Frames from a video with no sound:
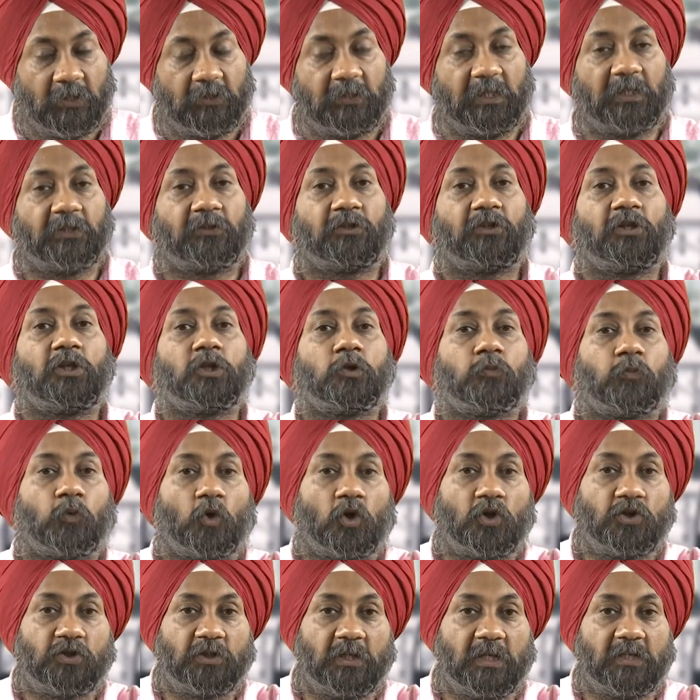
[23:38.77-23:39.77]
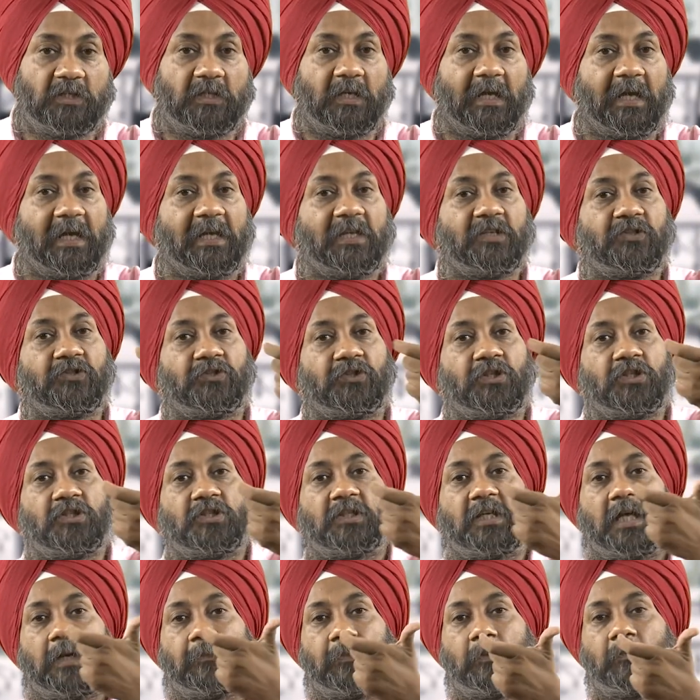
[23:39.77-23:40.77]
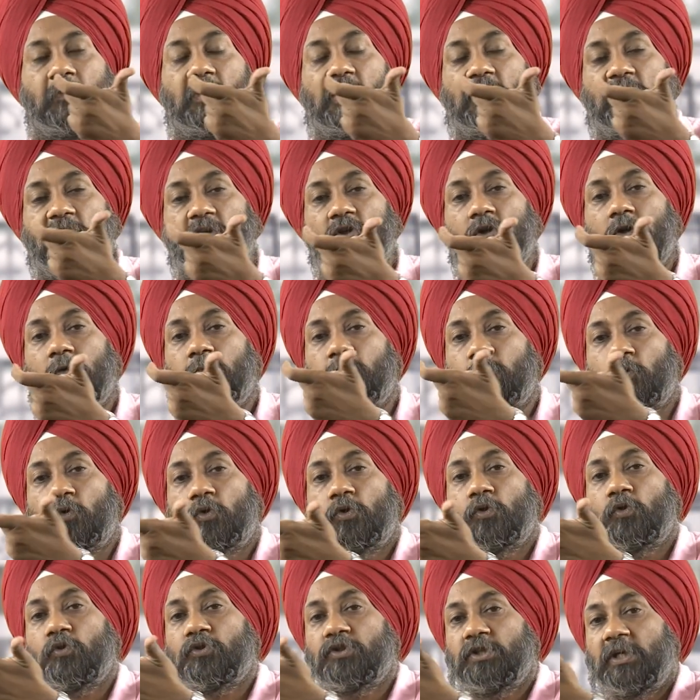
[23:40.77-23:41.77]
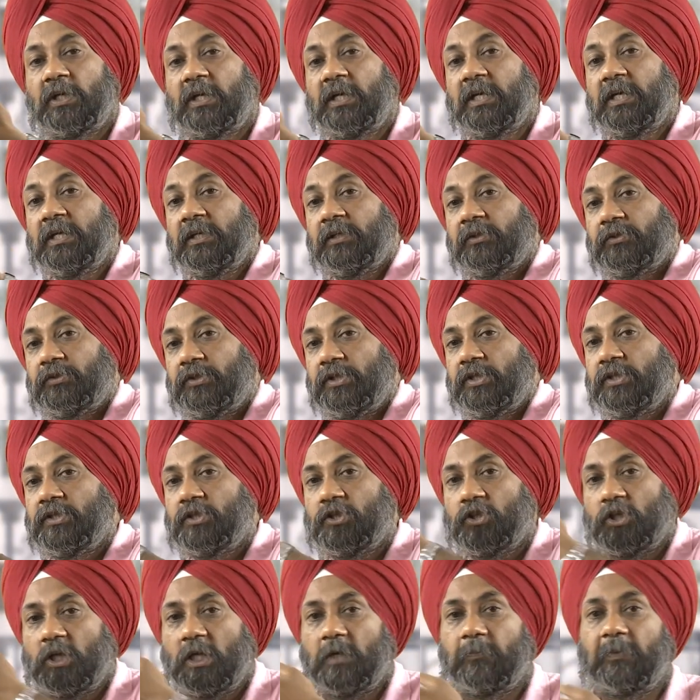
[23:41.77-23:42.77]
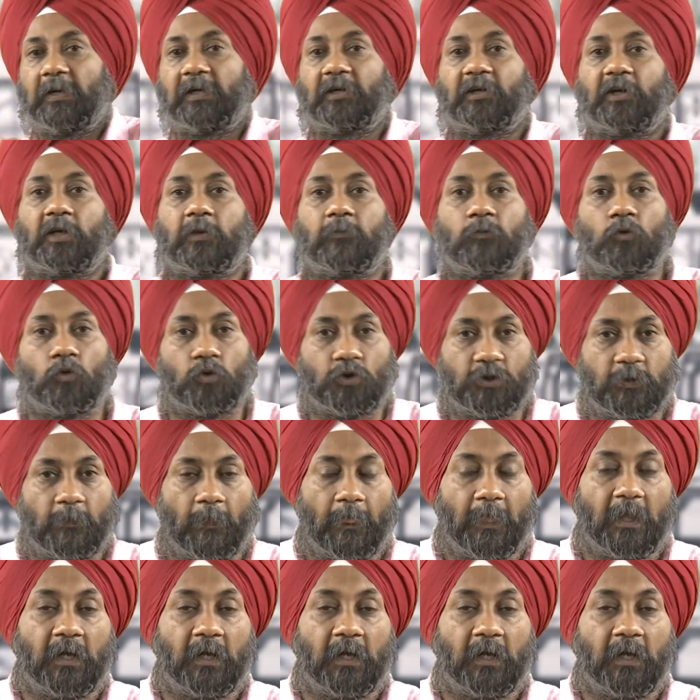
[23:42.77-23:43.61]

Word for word: that this process has this capability of producing these shape attributes.